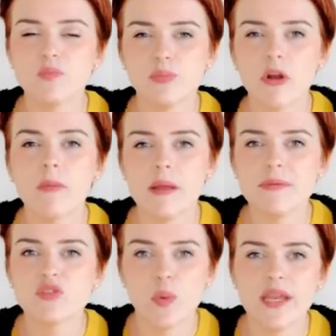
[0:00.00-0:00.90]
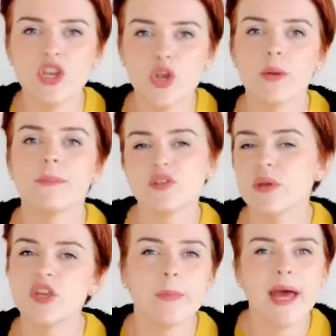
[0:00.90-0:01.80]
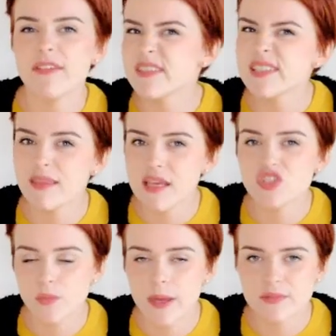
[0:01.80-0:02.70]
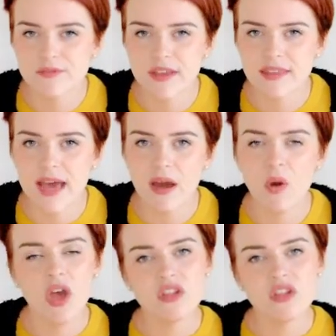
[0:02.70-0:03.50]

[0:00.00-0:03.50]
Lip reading: probably between you and between your parents and things, you'll be able to figure that out.